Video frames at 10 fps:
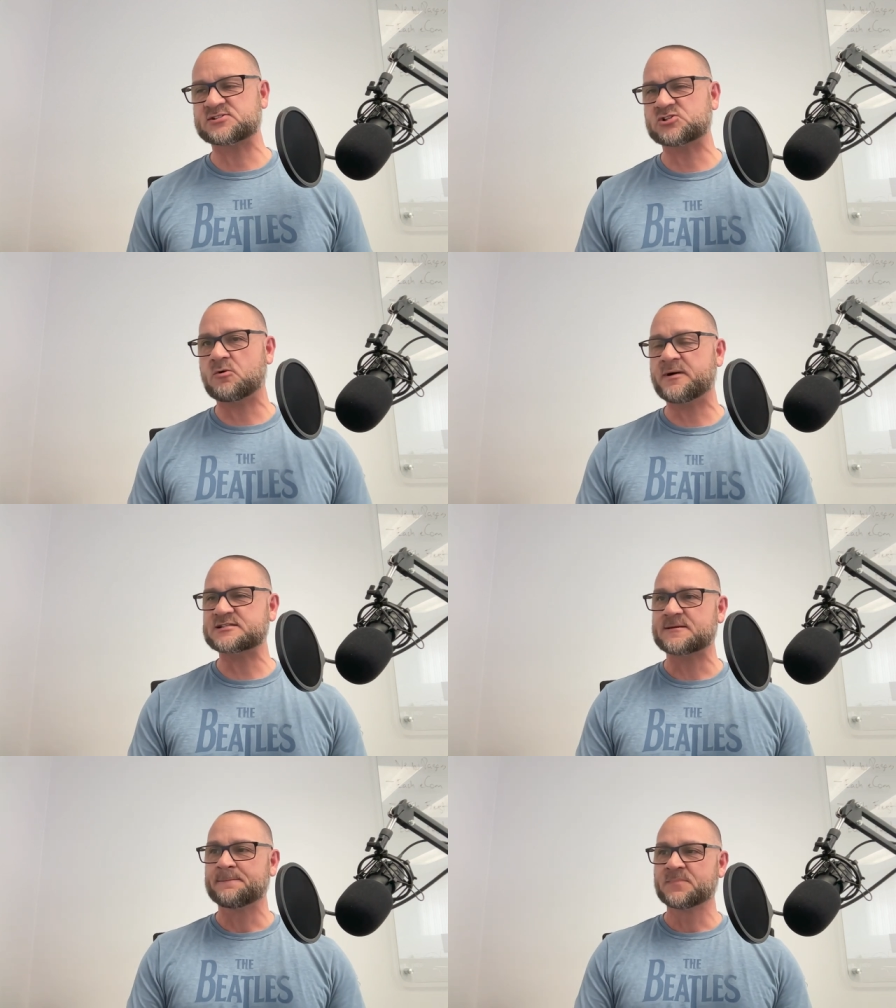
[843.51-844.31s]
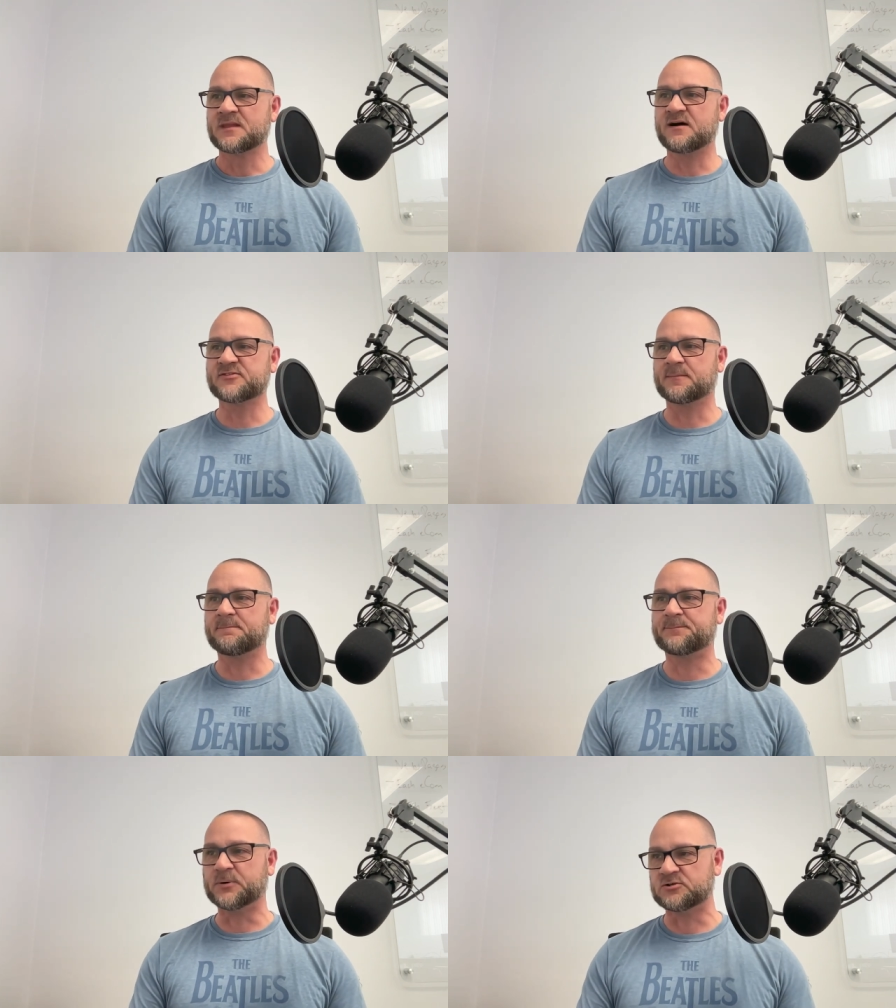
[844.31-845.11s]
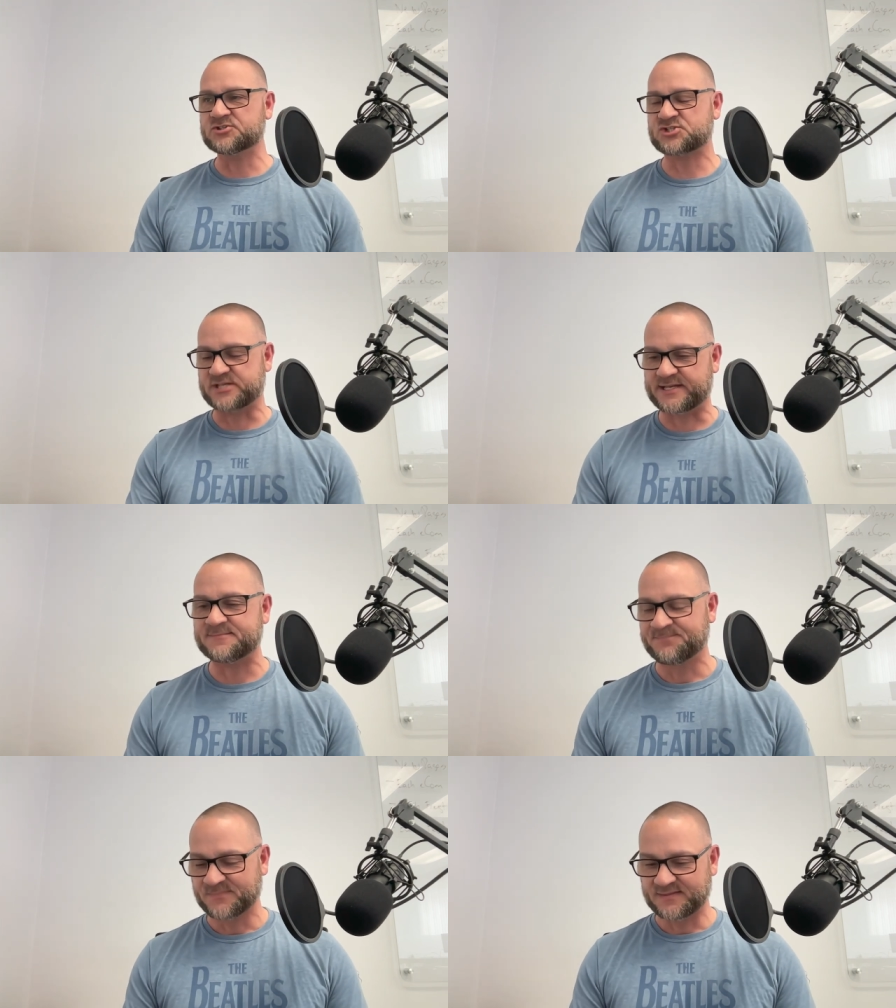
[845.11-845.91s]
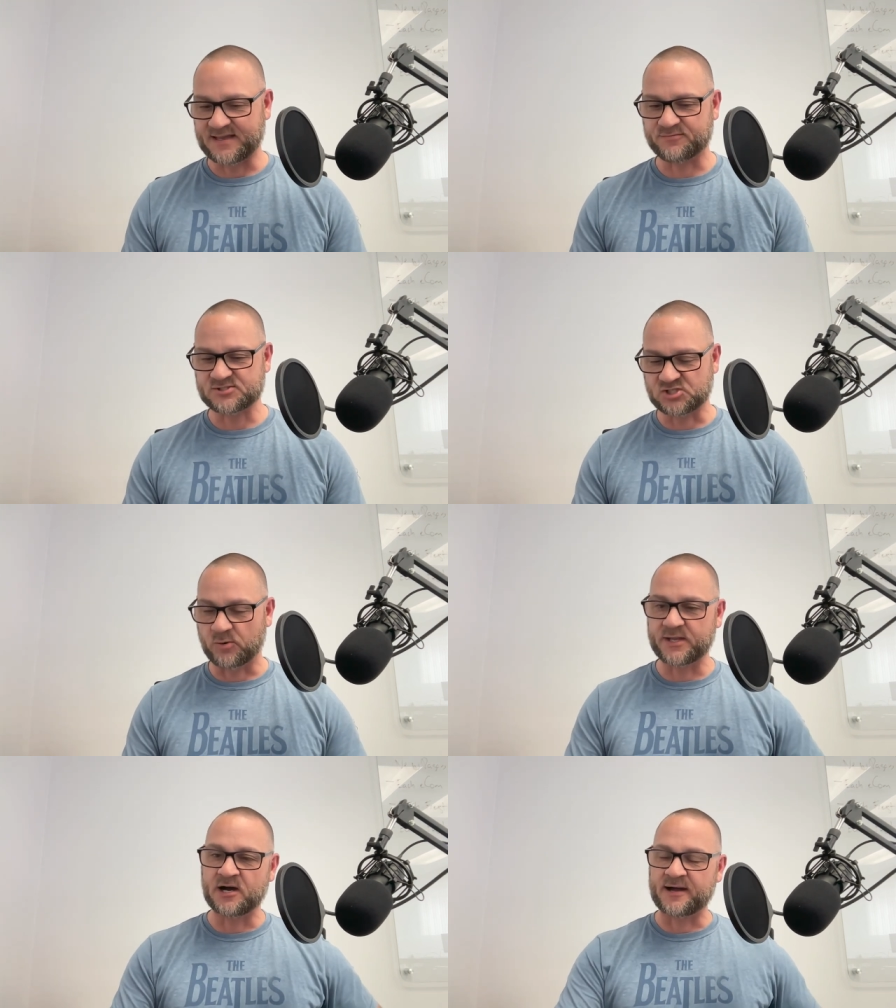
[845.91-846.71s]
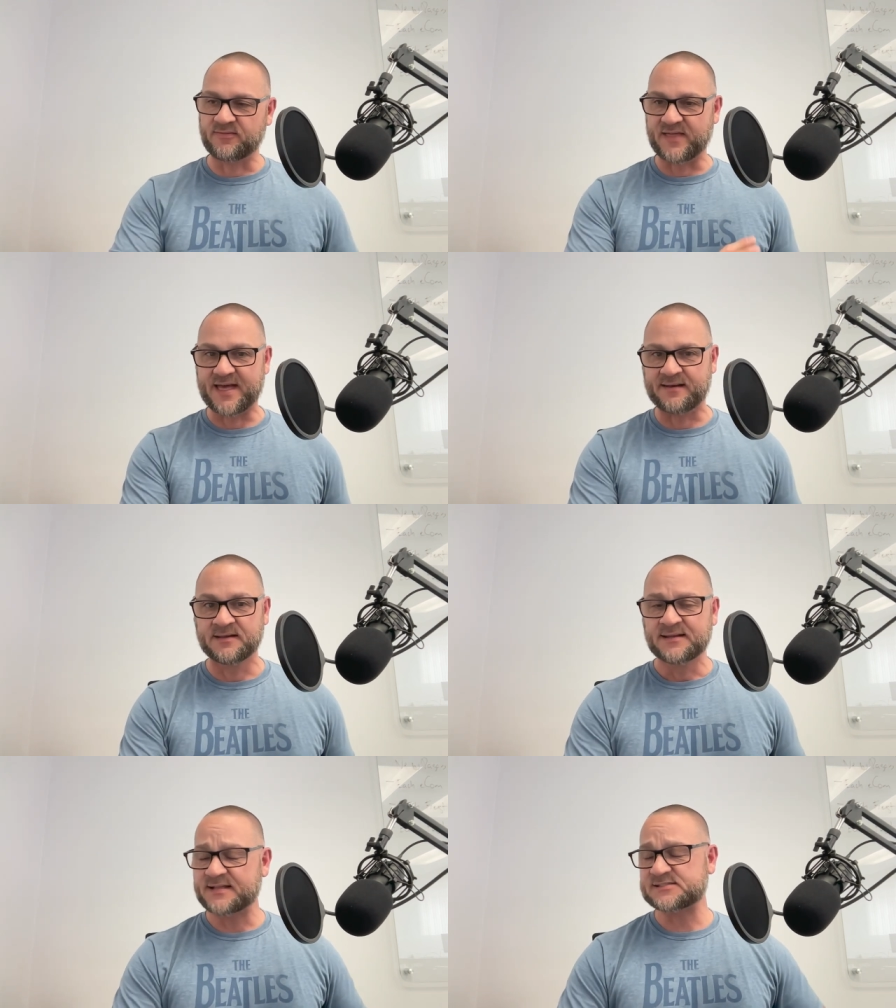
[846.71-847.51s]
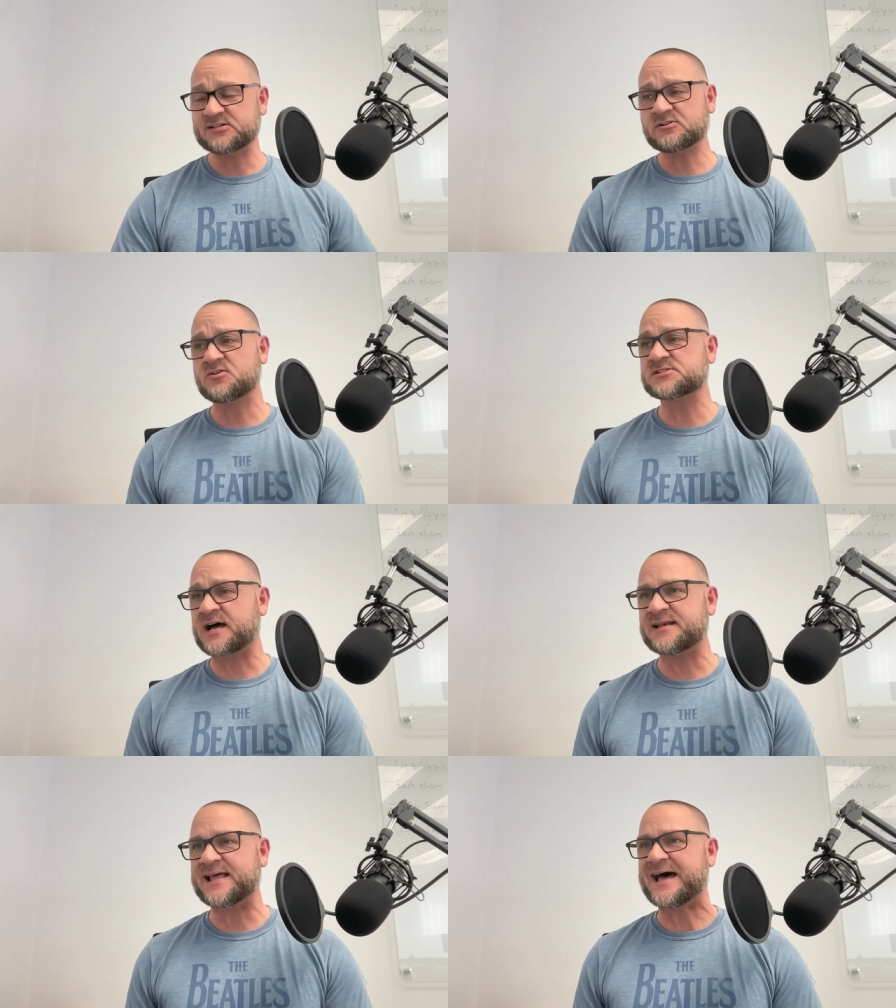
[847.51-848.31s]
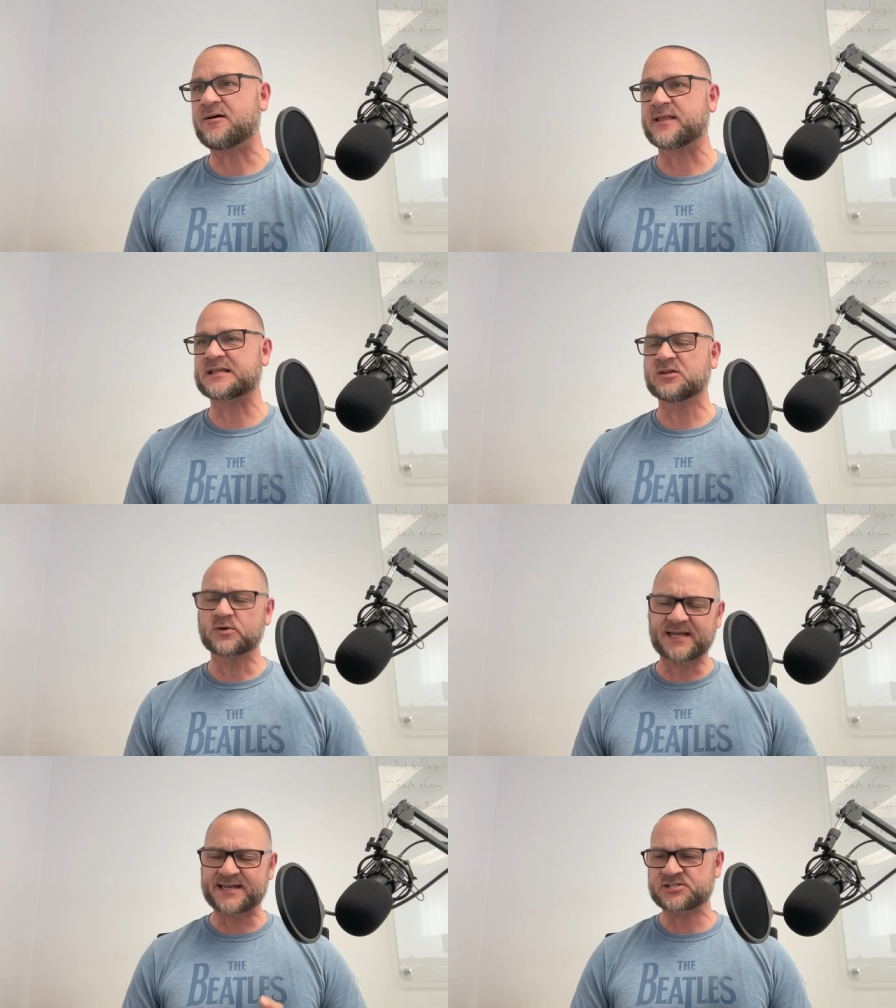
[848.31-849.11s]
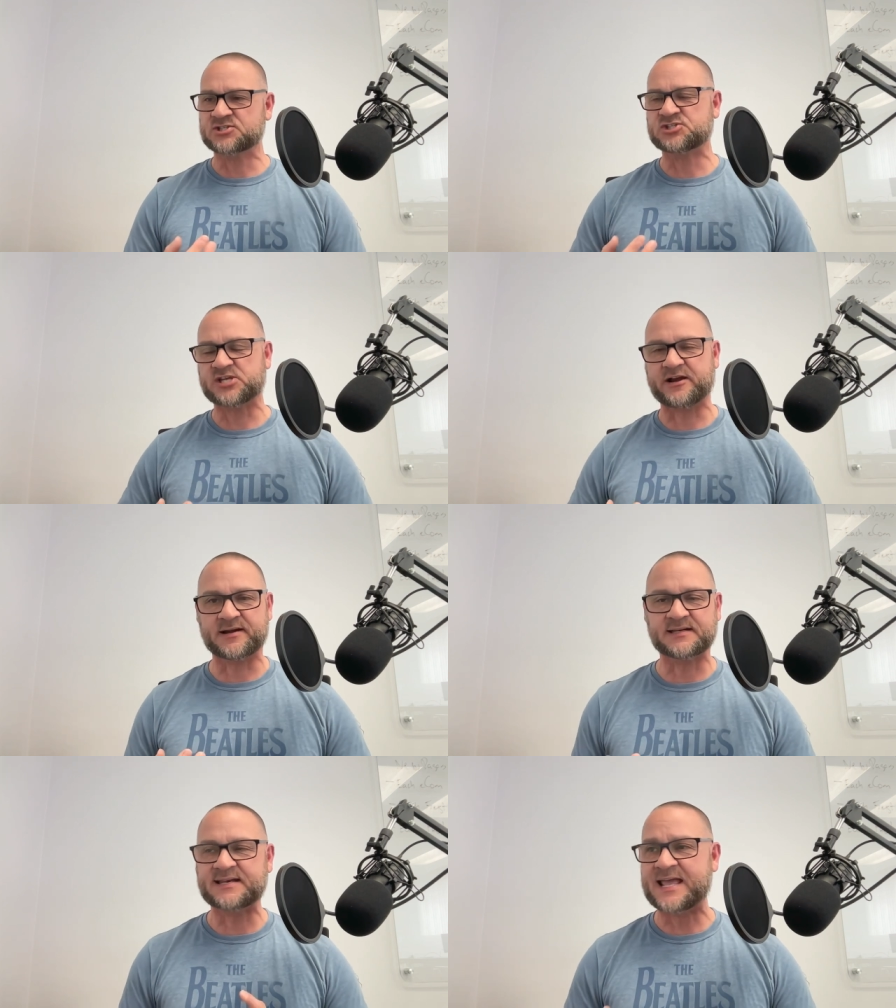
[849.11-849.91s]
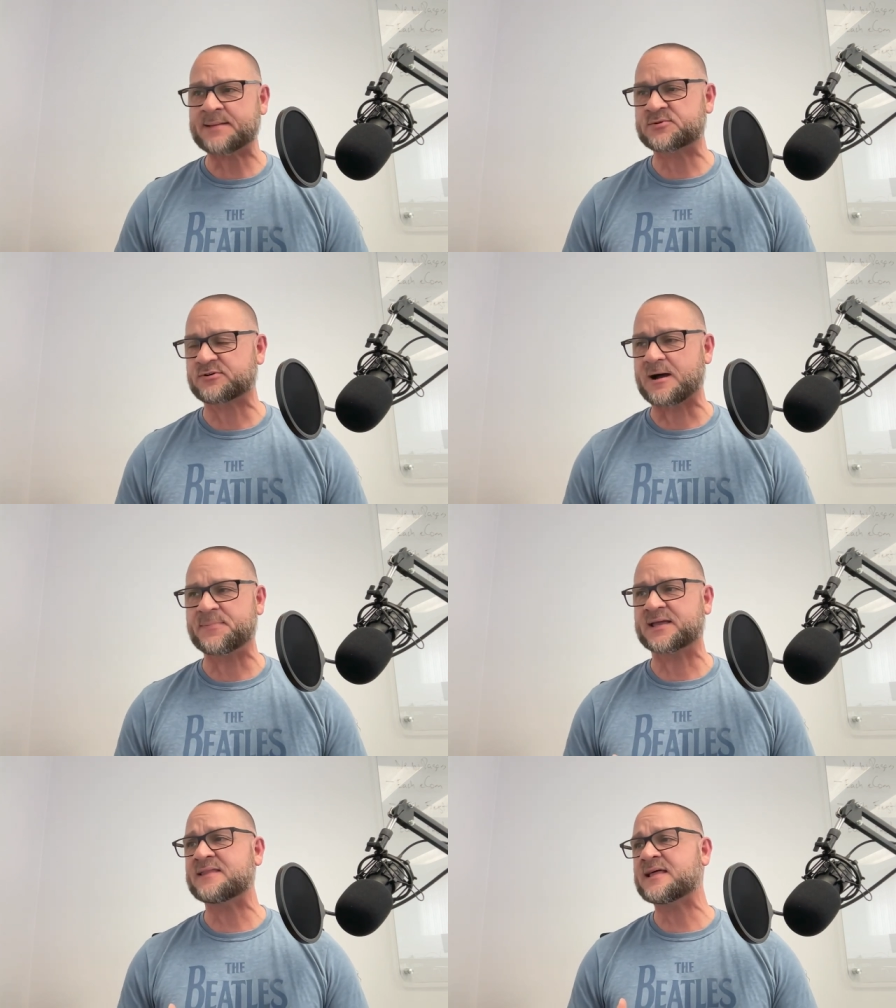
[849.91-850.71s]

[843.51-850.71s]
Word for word: so much of the bullshit that was going on then that still goes on now, like location sharing, name dropping.